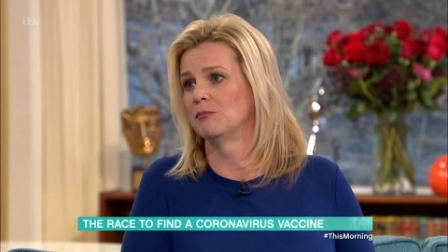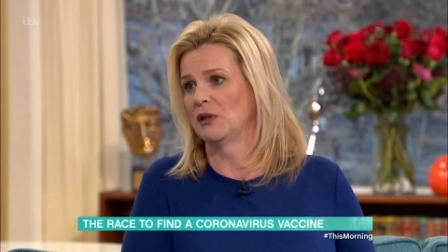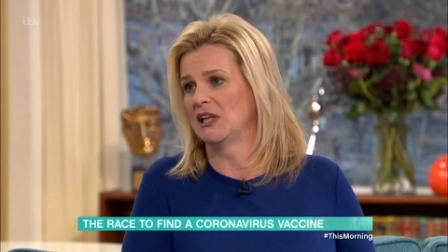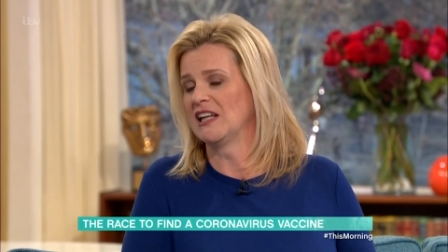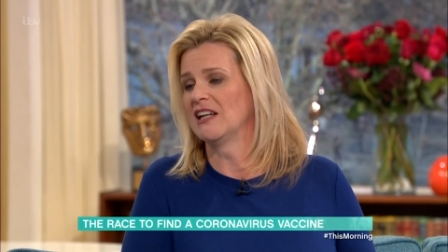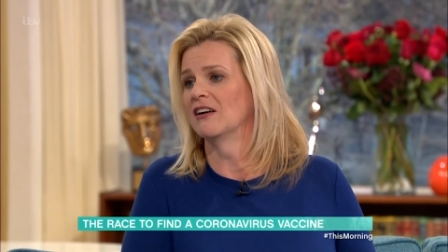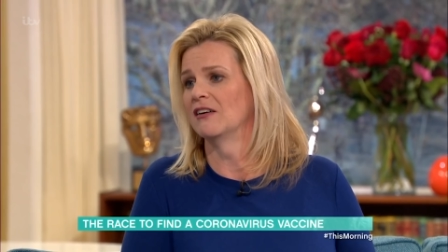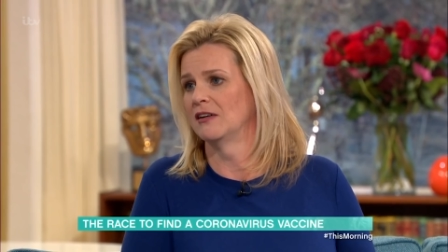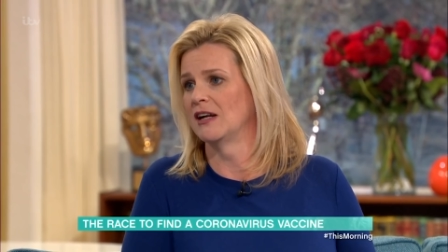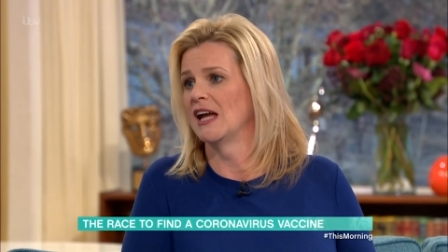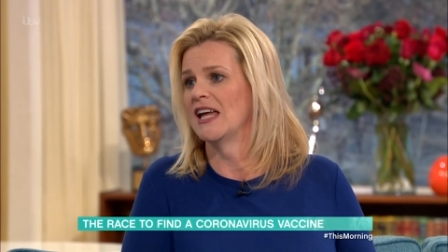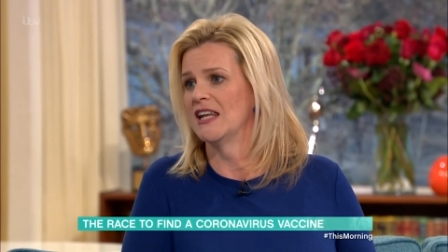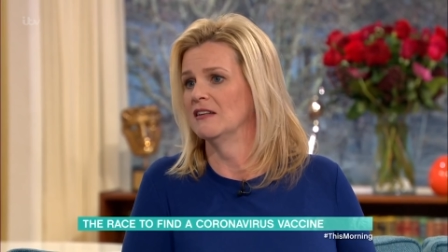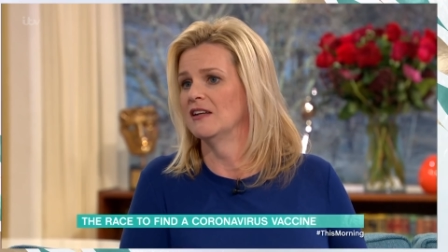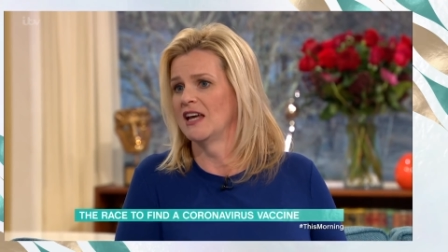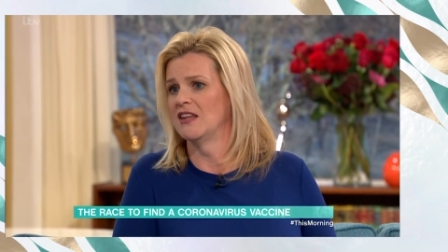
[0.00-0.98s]
player
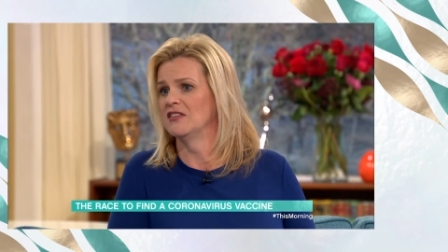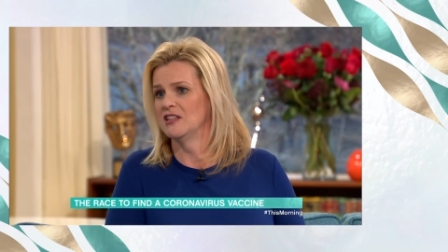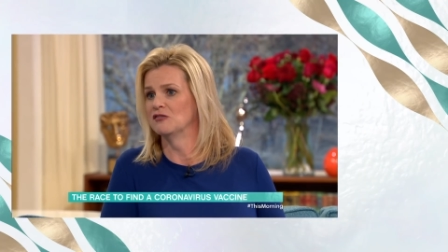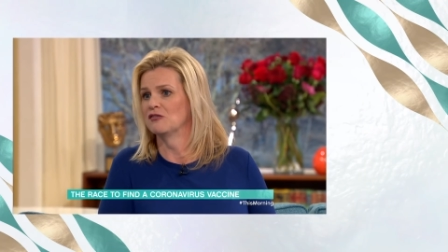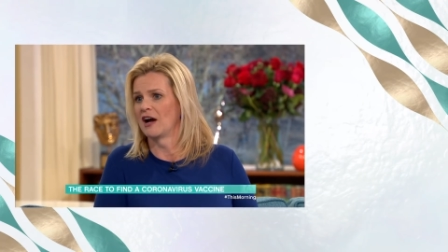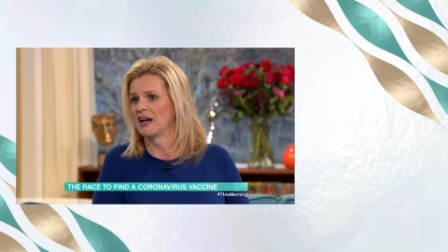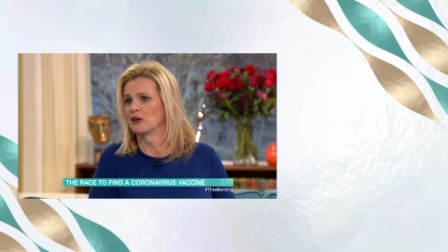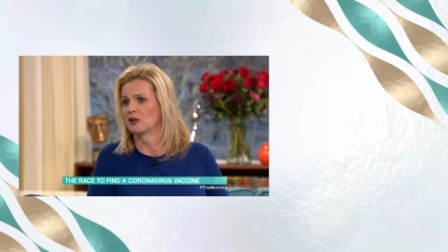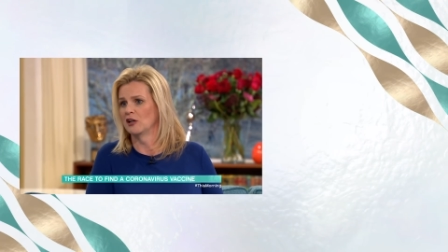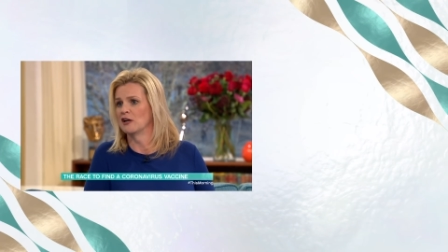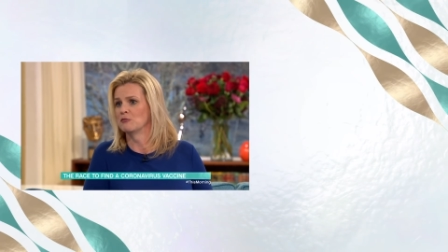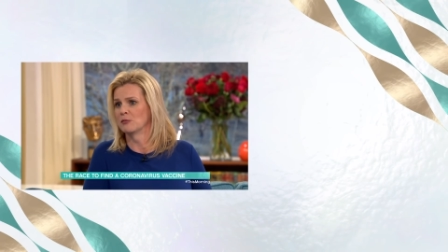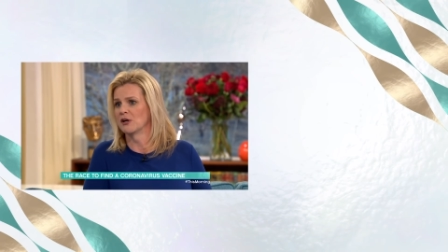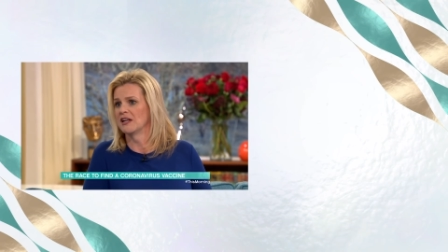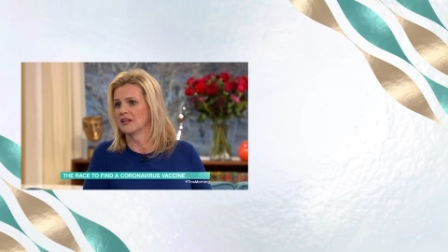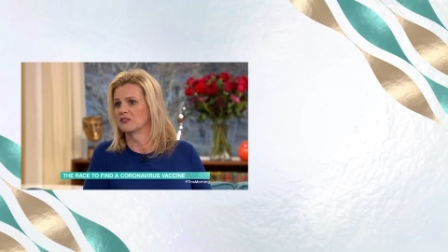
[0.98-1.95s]
in, in these viral
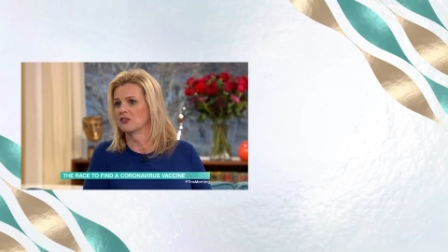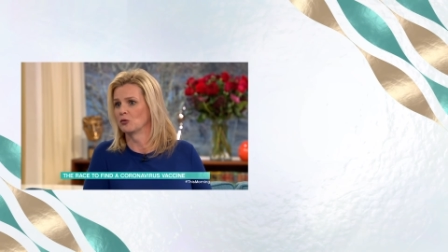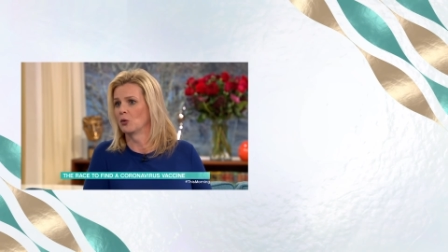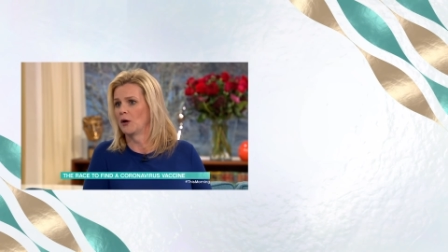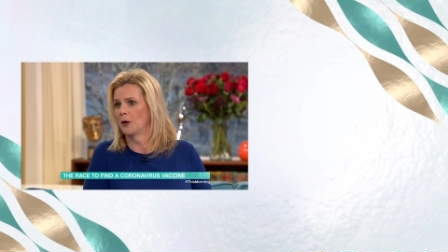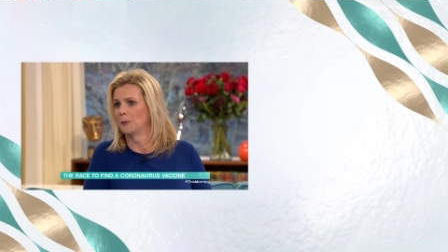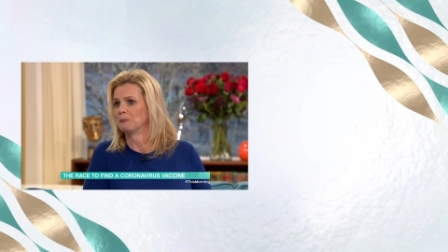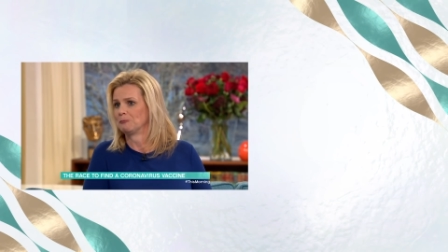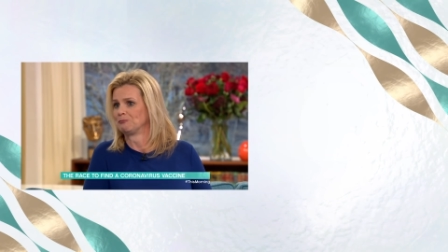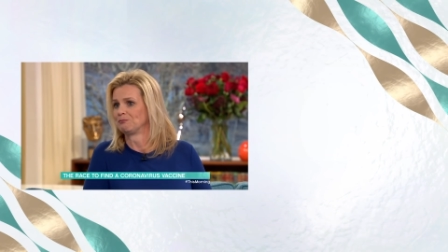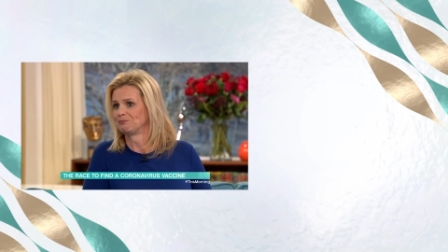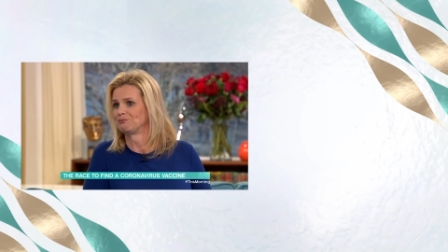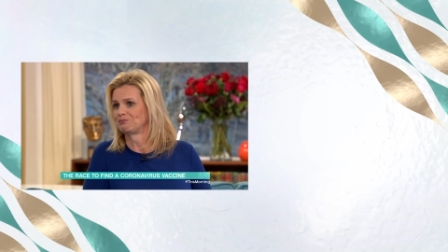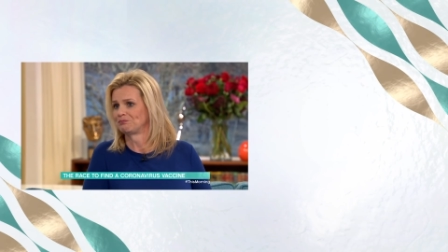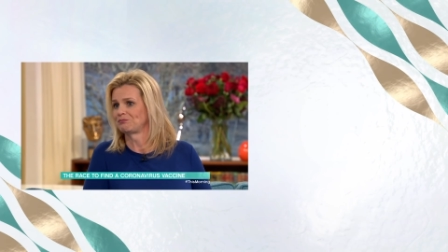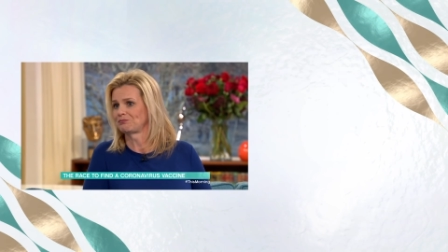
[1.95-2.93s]
outbreaks as mm. well.
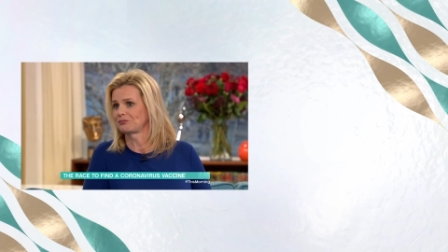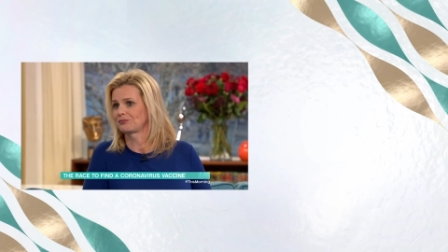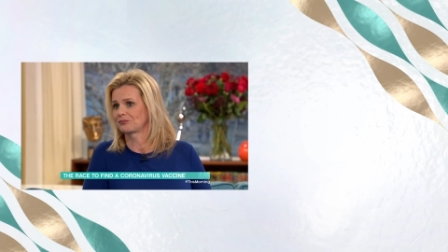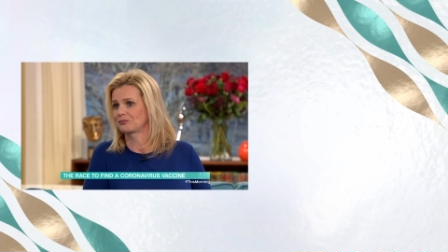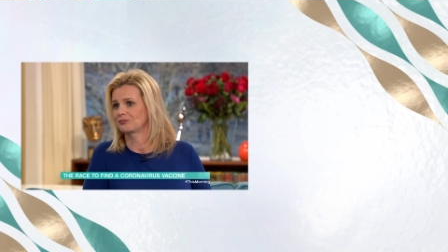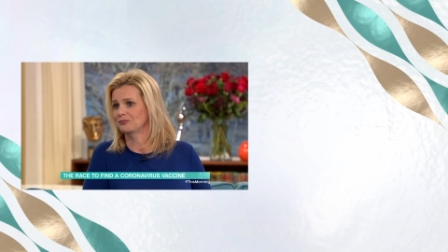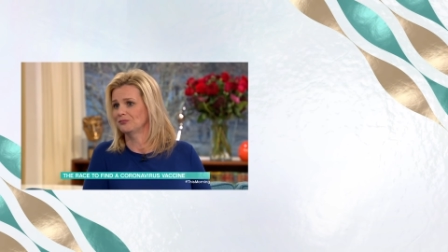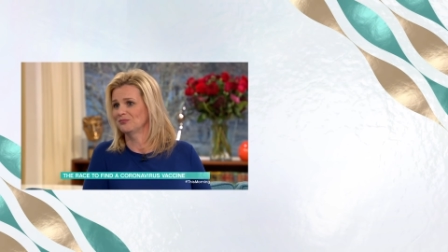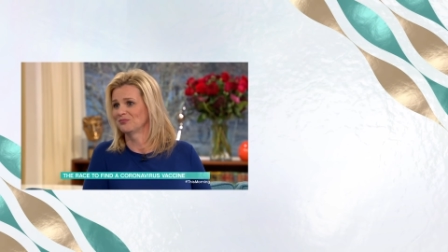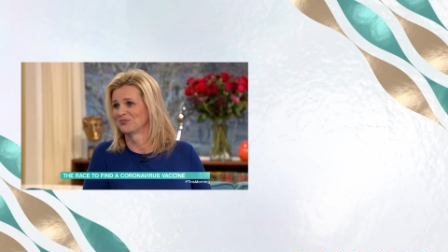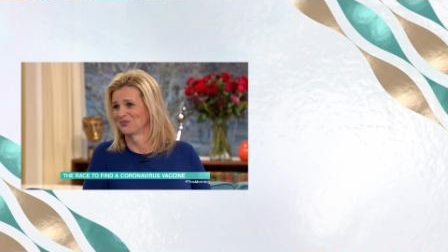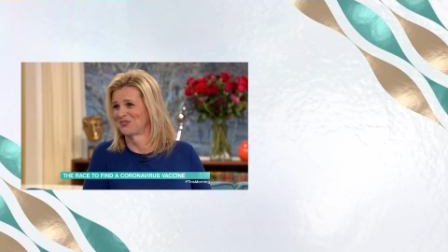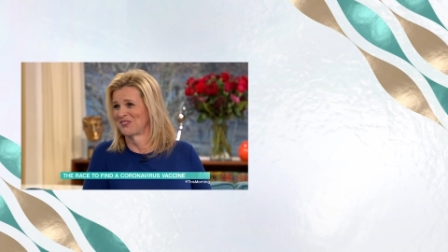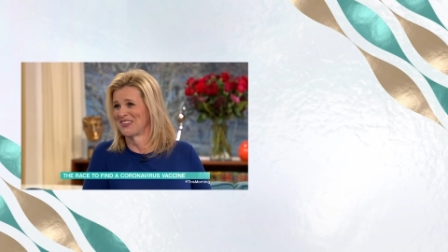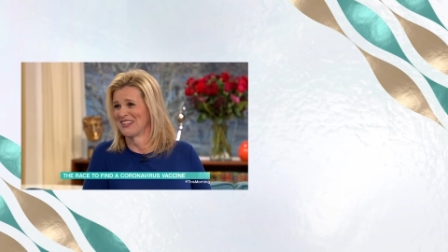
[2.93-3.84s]
Thank you. Thank you.